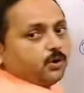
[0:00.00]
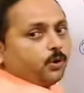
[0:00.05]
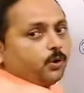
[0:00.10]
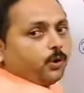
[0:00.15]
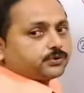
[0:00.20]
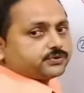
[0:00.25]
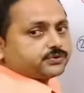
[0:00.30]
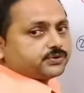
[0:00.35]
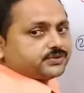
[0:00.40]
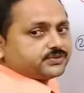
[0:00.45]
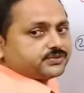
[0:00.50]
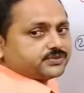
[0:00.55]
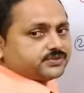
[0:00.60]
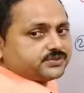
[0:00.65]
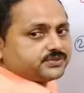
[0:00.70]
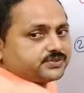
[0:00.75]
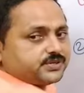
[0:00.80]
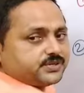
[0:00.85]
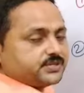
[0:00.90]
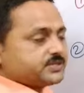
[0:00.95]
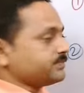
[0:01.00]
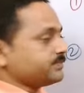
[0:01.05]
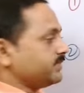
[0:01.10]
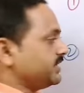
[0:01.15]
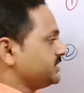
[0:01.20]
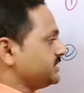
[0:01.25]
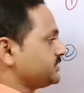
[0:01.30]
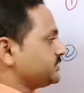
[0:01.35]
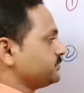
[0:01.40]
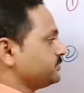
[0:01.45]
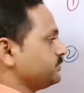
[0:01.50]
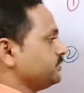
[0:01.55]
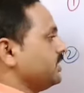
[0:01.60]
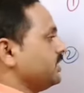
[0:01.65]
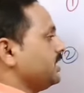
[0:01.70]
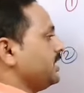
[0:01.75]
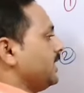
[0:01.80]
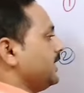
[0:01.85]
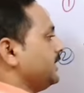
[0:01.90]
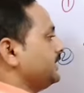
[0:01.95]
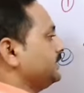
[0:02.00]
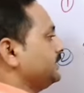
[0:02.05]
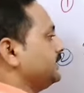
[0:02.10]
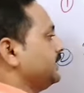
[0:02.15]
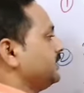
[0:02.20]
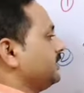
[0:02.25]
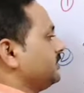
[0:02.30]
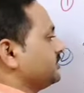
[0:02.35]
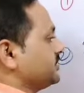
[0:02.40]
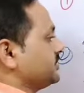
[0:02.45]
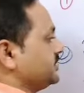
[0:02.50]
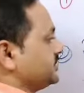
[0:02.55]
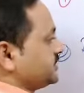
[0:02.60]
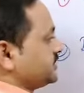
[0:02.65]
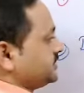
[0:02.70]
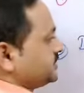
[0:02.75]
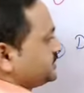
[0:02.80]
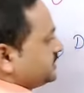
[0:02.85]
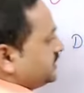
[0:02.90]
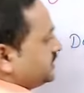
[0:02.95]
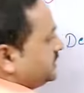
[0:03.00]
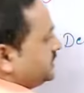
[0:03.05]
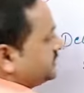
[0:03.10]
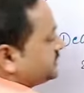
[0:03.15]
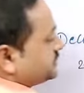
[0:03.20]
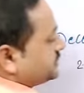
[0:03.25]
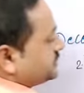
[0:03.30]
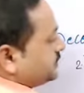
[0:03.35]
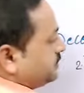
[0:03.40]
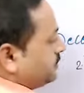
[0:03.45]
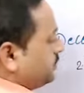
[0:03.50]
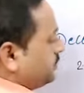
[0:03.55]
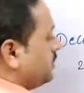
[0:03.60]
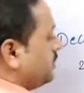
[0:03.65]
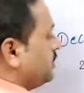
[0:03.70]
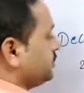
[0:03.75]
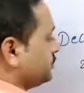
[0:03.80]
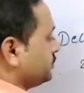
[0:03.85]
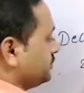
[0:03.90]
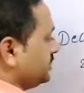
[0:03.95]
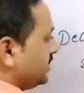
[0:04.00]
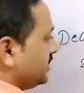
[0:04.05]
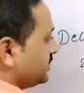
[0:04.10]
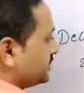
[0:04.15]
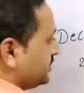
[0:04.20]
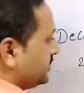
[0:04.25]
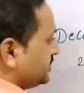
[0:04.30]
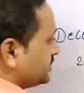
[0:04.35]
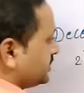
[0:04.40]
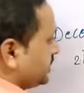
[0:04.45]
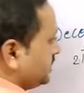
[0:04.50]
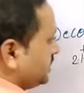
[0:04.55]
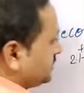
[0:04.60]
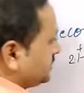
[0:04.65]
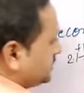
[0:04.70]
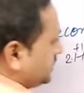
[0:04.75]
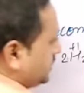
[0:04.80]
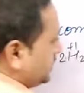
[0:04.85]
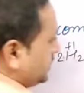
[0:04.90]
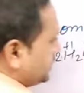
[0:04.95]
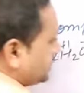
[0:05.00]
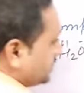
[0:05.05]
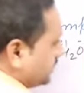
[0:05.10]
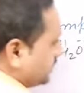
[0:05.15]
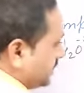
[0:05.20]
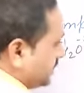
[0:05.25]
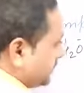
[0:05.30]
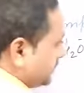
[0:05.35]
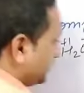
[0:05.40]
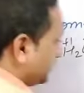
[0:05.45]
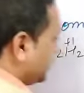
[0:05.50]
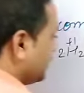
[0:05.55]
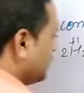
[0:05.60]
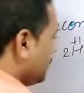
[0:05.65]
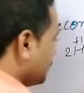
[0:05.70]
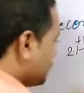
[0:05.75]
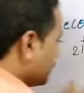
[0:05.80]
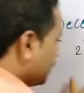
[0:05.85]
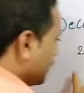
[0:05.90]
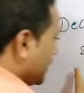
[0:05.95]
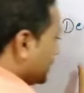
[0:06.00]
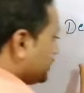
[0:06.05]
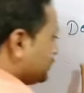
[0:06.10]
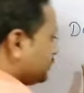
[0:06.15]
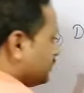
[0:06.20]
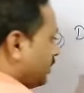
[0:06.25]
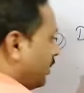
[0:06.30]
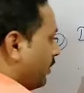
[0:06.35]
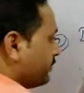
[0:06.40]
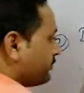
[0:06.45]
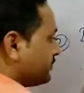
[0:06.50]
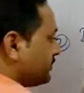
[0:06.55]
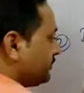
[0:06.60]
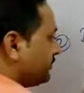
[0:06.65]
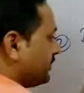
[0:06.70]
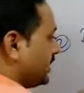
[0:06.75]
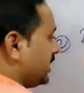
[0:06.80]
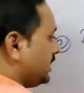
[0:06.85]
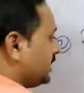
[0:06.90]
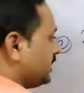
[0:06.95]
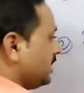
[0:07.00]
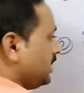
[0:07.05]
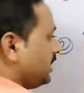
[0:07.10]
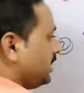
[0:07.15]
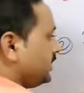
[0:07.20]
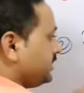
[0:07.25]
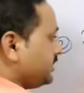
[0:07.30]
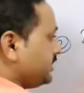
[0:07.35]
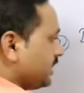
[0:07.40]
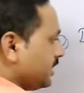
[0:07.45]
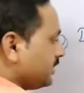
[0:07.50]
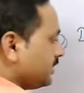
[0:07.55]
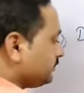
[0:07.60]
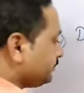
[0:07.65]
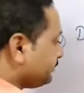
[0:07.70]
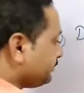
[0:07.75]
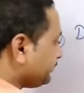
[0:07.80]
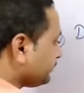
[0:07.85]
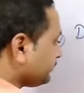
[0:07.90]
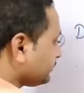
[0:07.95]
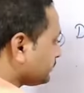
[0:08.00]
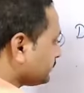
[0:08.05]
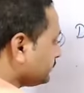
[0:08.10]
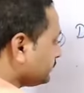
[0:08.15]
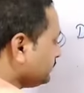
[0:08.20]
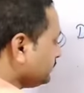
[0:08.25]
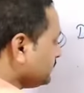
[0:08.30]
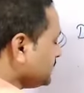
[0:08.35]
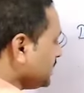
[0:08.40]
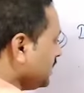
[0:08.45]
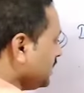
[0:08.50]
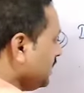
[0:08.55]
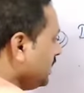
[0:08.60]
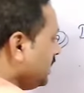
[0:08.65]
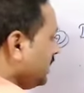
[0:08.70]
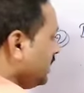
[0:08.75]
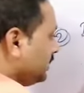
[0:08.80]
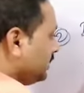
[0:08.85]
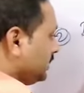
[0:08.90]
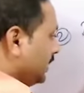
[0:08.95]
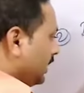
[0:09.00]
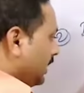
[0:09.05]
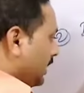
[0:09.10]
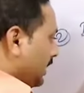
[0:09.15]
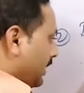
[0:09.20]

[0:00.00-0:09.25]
Oxidation state is -2 and there oxidation state is 0. So here oxidation state is increasing. So what you observe that here the